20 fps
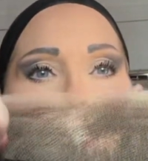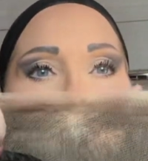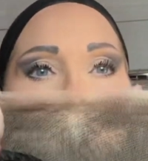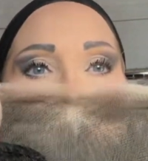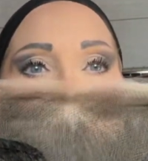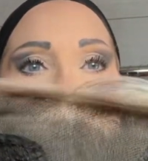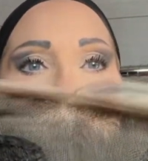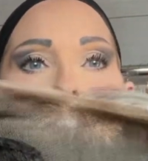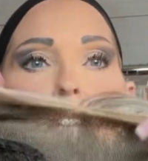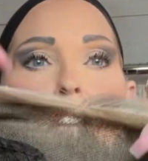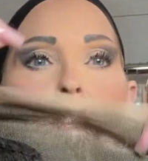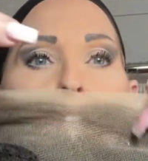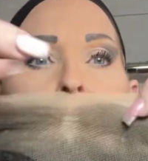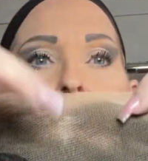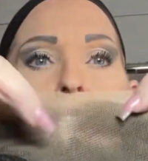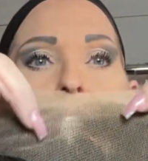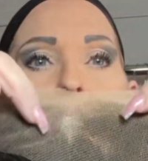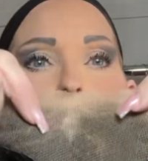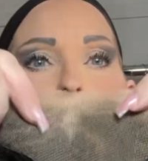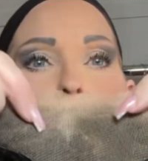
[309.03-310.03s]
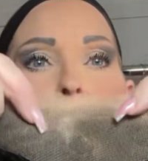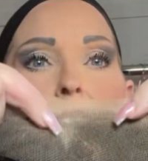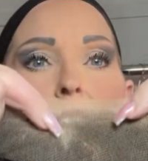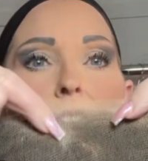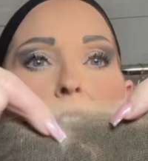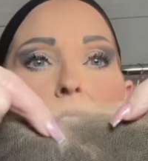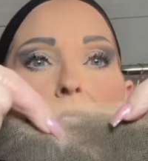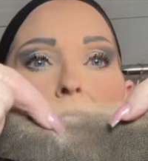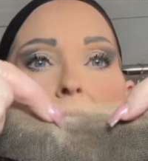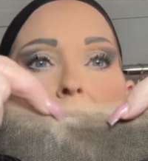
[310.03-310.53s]
space, and you can see right
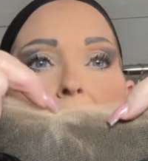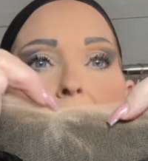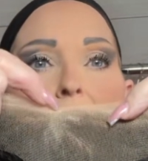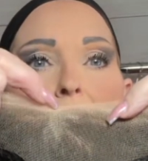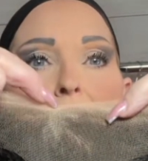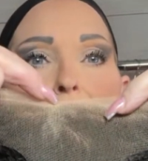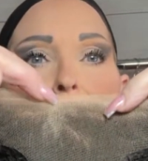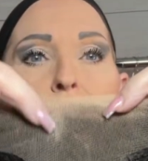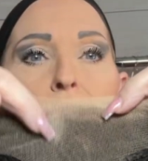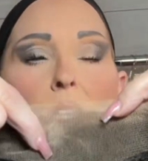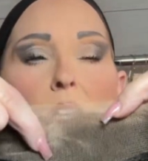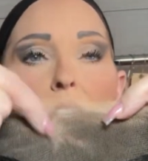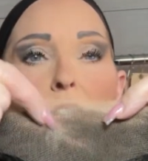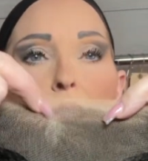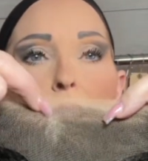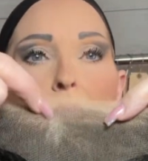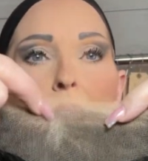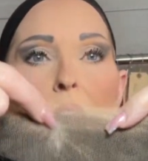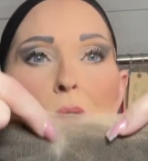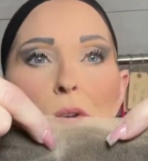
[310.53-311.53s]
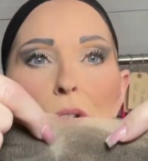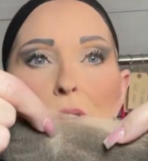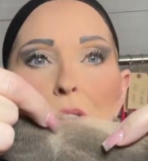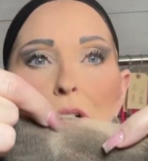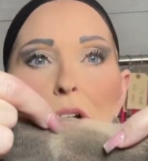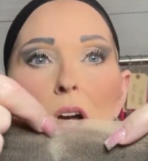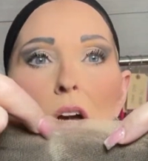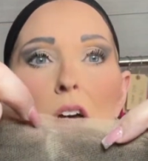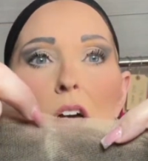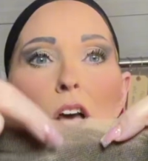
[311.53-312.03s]
here that I did use a little
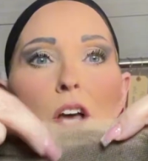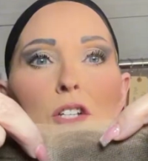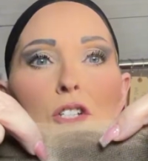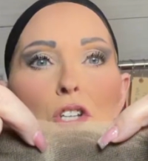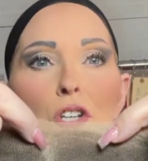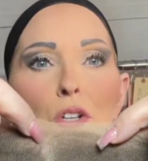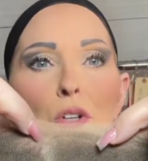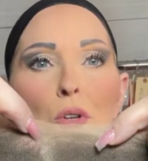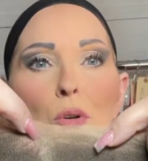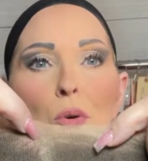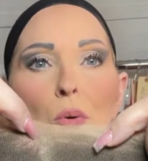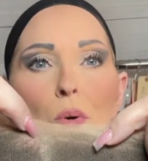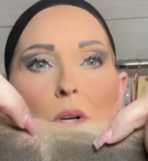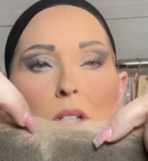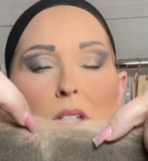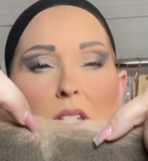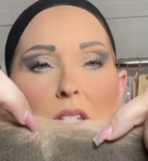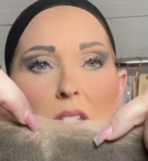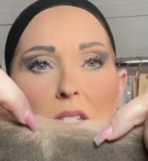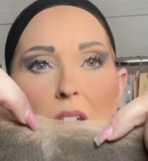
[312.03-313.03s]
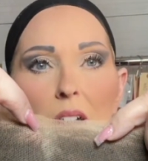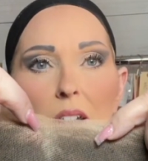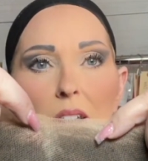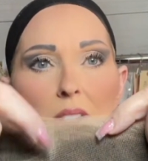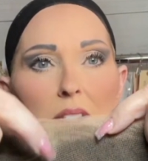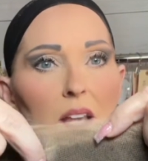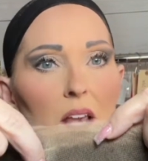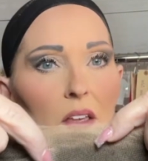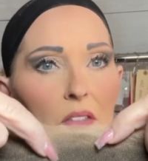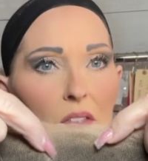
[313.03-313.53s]
powder to
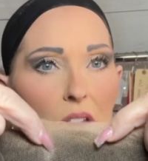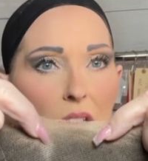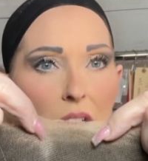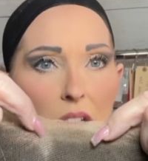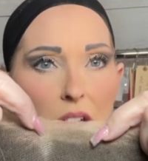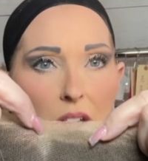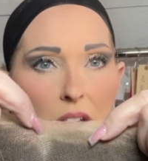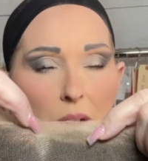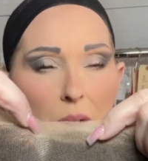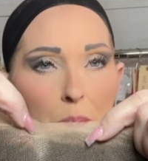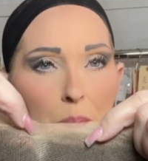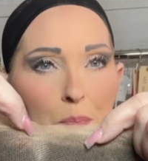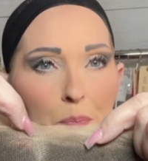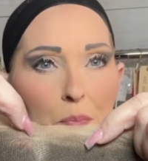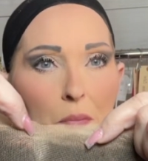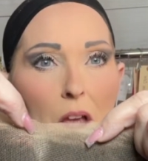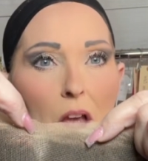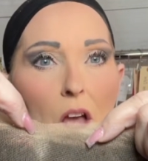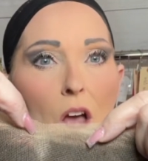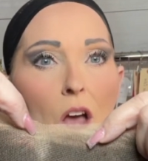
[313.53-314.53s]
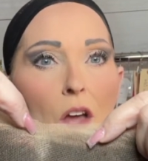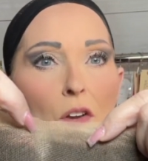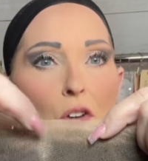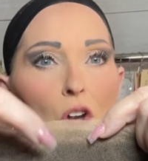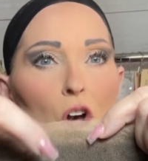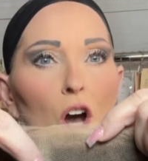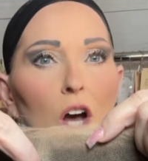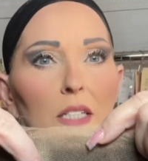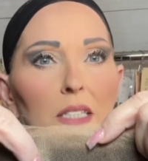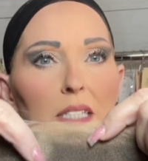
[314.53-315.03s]
disguise the
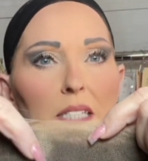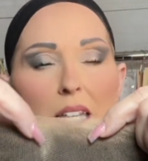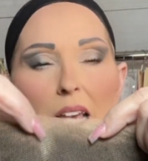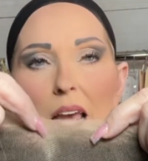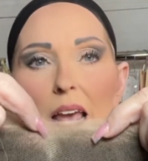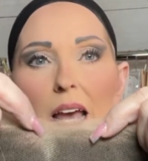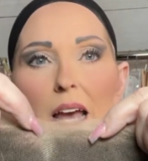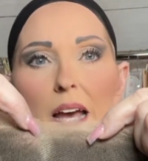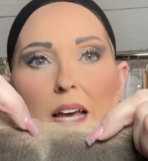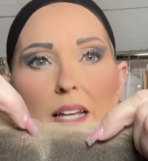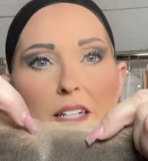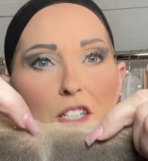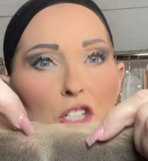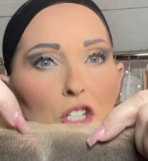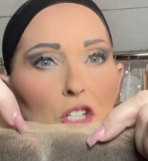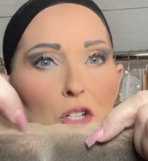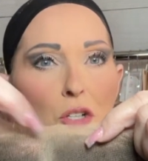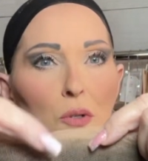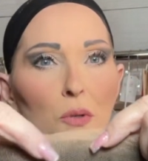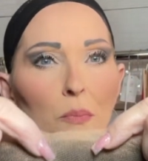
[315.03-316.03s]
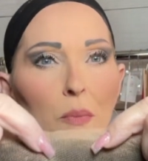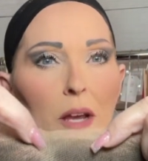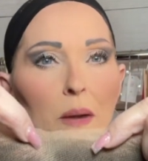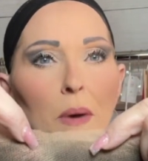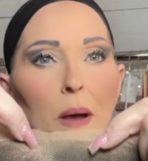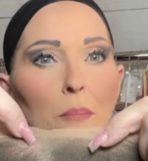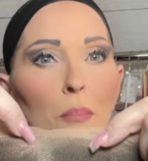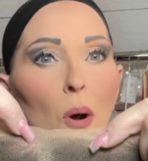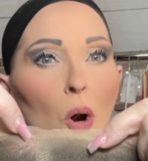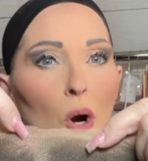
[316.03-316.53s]
knots and to make
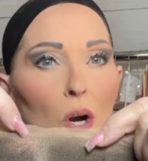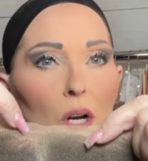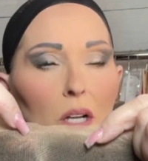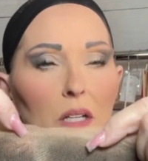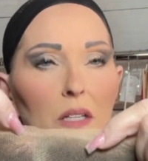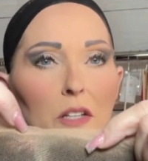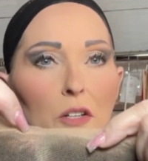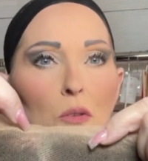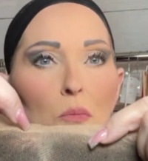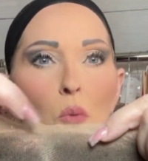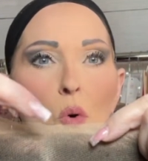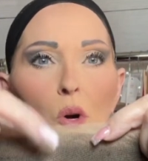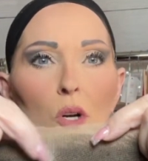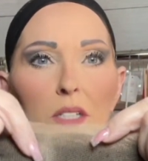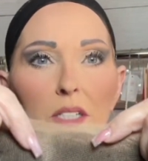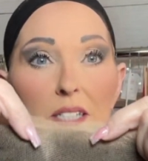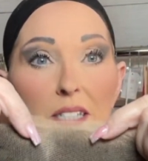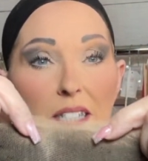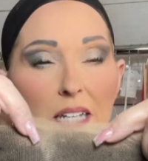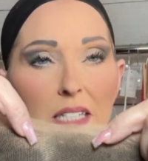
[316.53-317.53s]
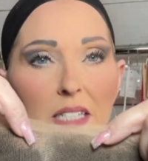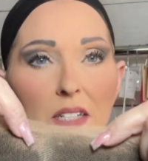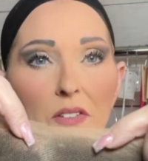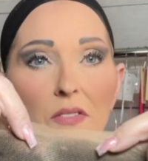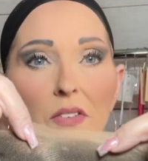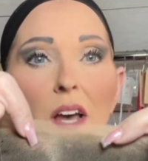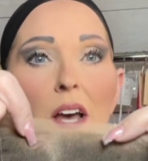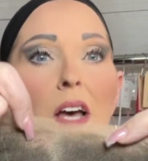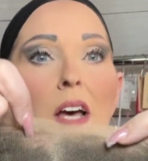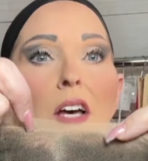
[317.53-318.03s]
my part a little more distinctive.
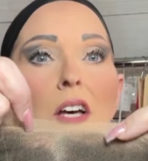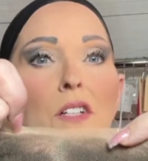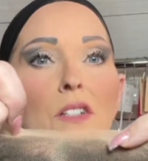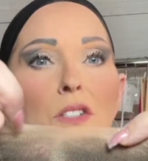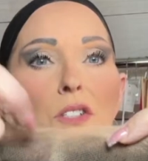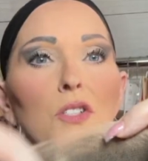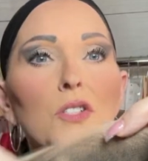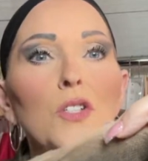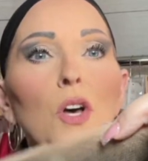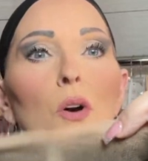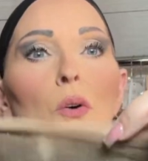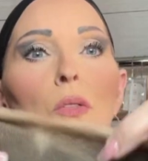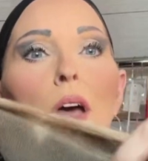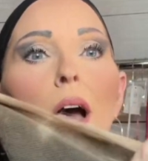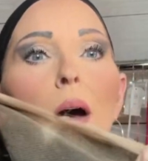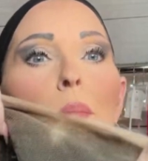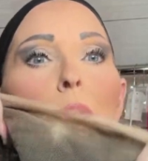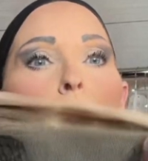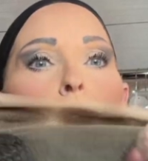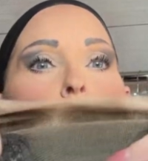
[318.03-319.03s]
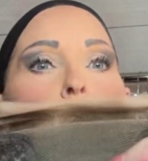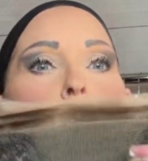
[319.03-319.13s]
So that part